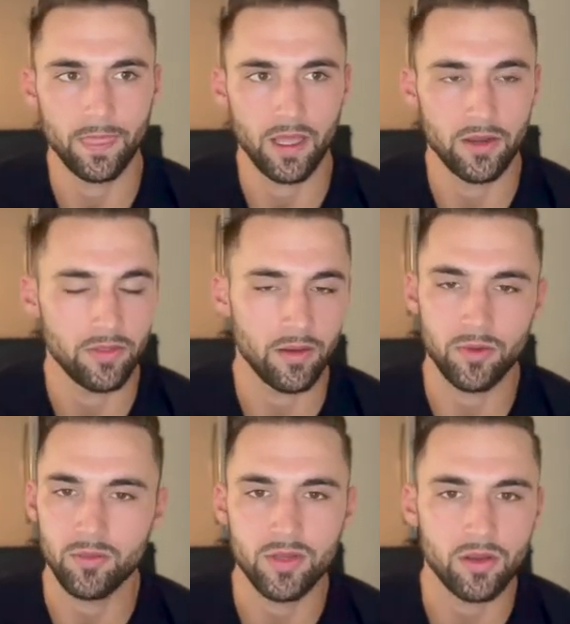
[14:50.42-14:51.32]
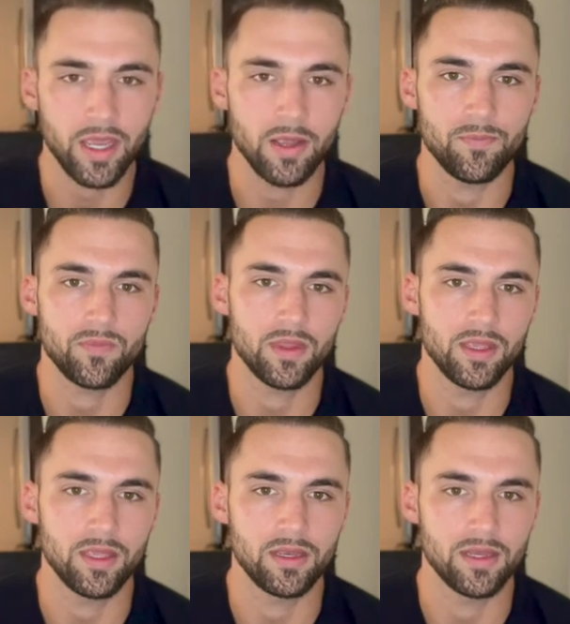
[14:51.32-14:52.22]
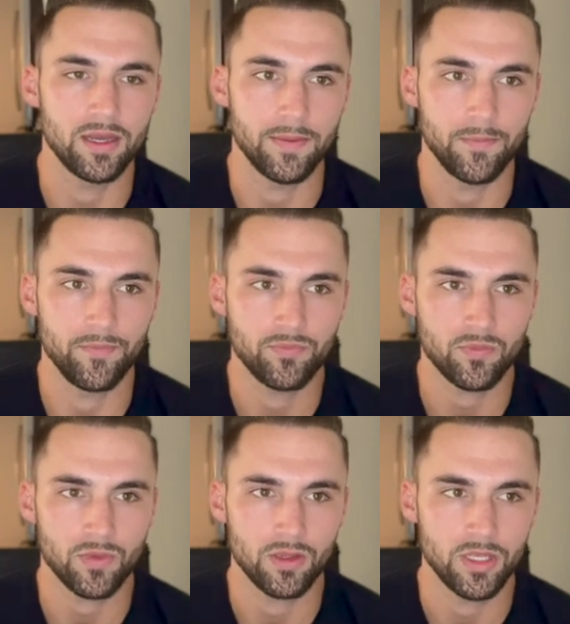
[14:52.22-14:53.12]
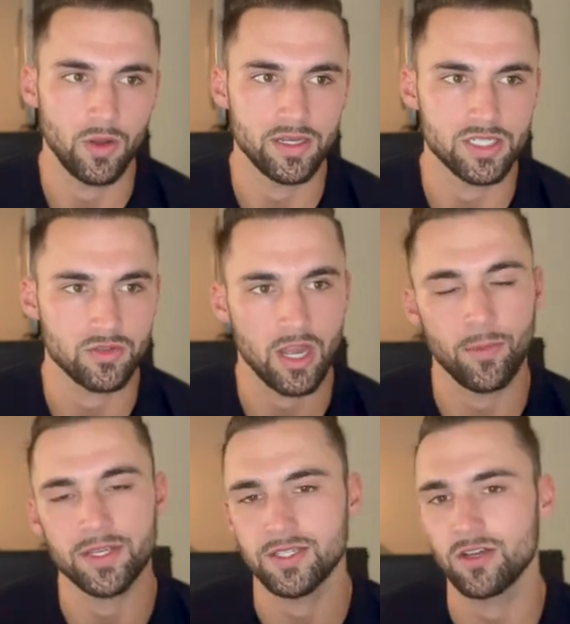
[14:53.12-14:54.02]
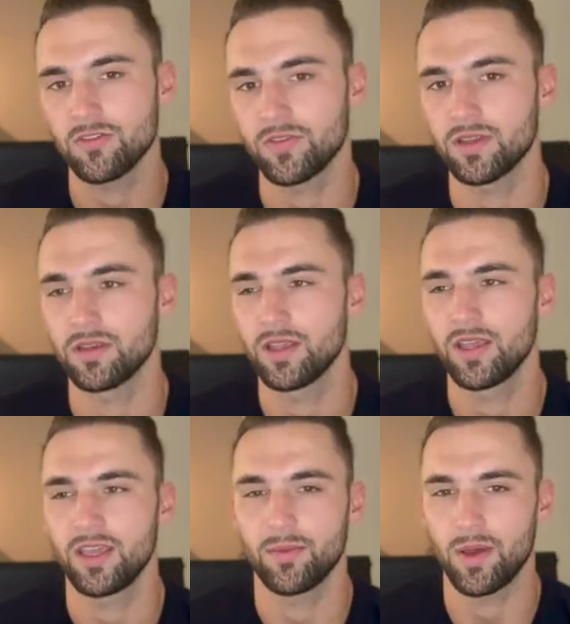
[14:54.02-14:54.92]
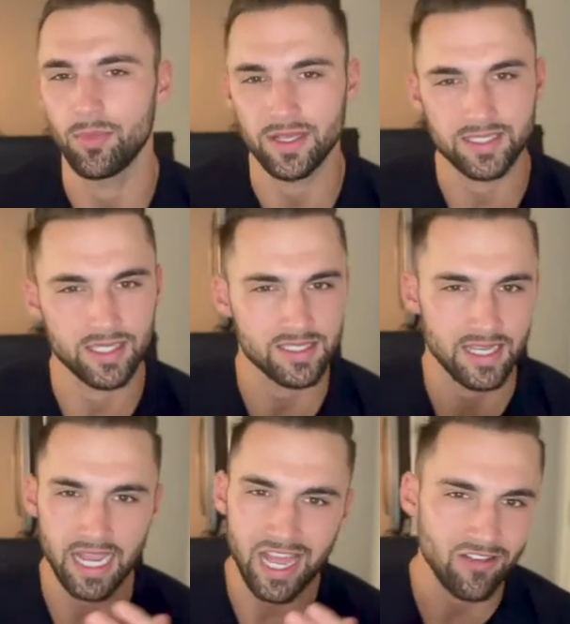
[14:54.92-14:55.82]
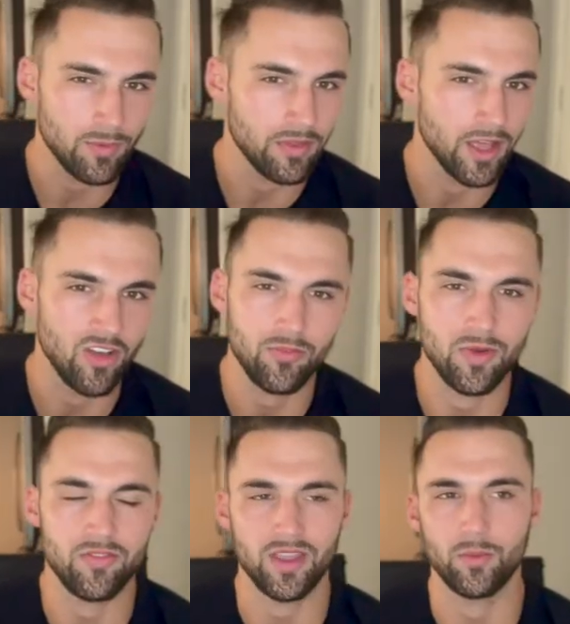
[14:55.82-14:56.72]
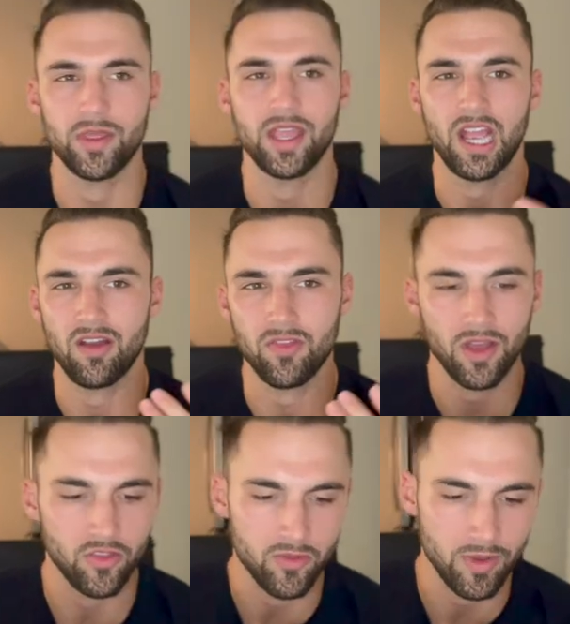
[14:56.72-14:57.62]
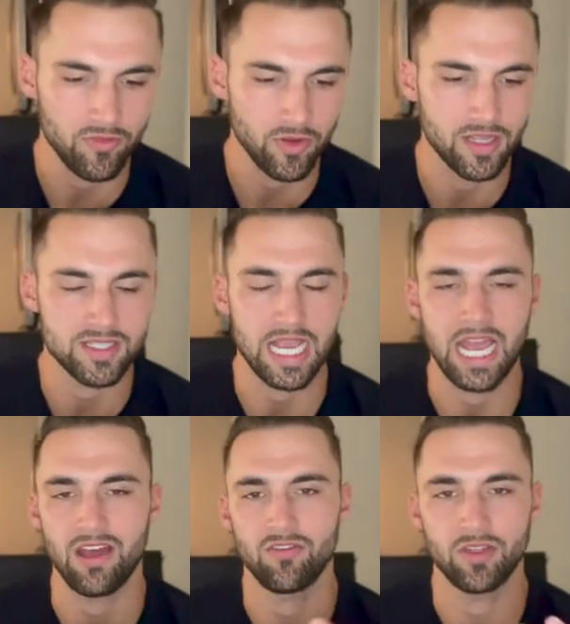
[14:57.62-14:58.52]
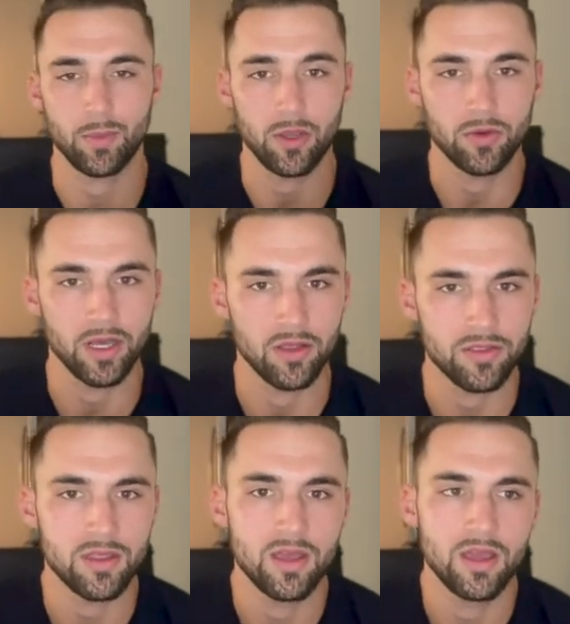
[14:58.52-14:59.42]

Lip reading: I know that I'm gonna be okay. And you know, I just ground myself in my blessings. Like I have the health of my family, I have the health of my friends, I have like my own health,